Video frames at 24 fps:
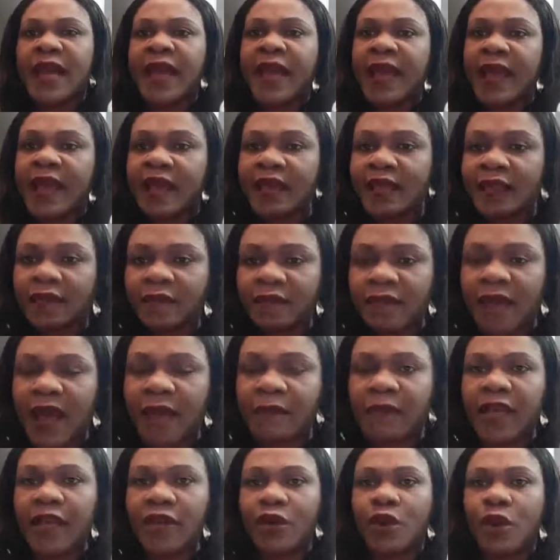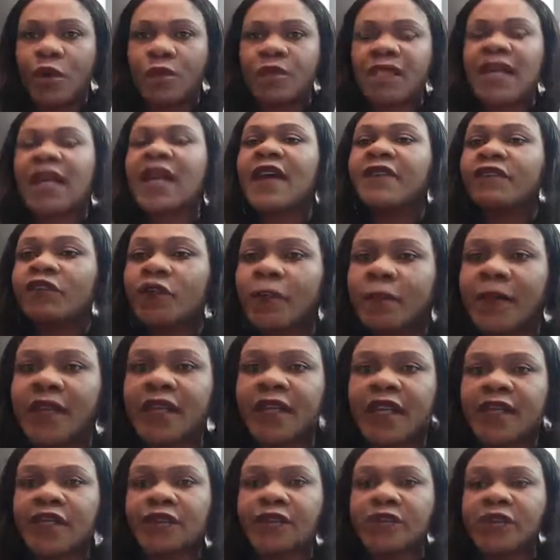in the family homes and have
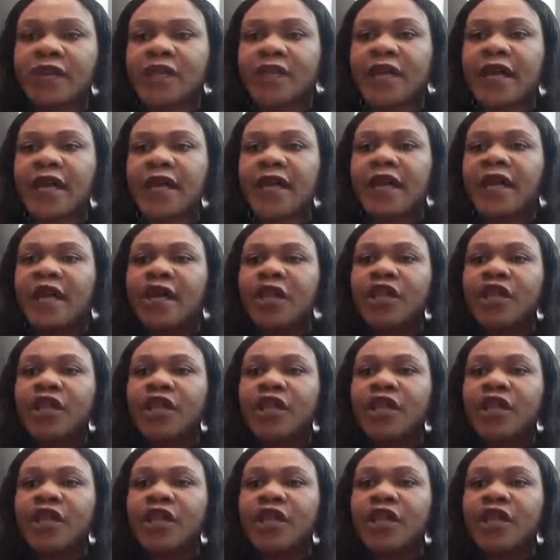committed suicide.